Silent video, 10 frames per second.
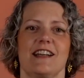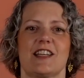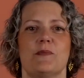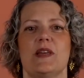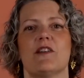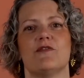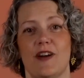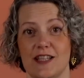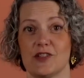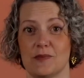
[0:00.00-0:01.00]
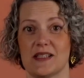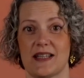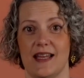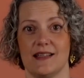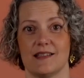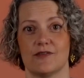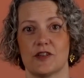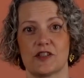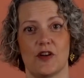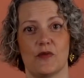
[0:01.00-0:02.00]
can be a fatal mistake
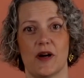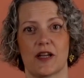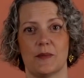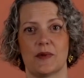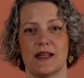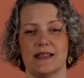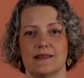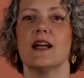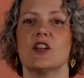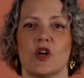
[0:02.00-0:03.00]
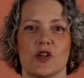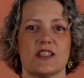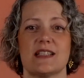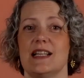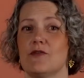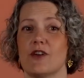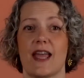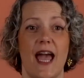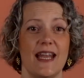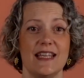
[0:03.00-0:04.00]
for a software company. Not delivering
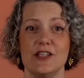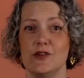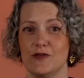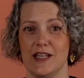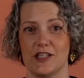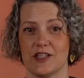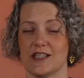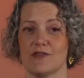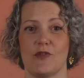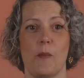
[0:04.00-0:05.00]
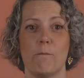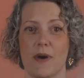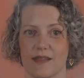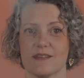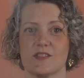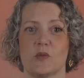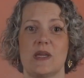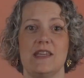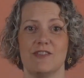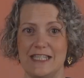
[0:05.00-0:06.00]
any new features for months or
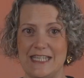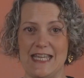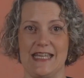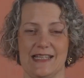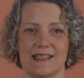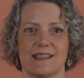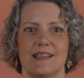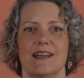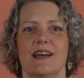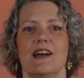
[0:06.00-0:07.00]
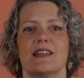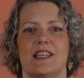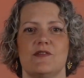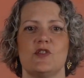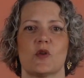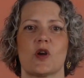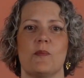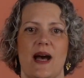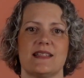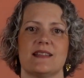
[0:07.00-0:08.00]
even years gives your
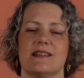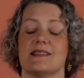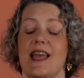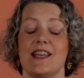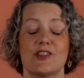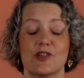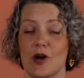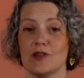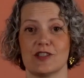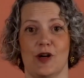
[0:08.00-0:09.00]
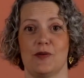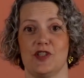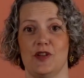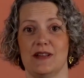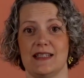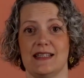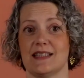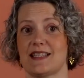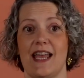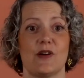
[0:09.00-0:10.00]
competitors a golden opportunity to
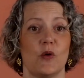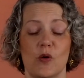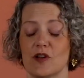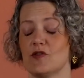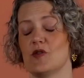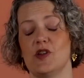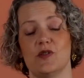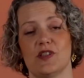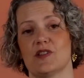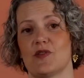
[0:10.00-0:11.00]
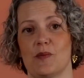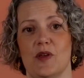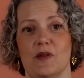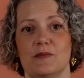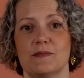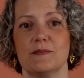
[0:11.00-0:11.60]
take all of your users from you.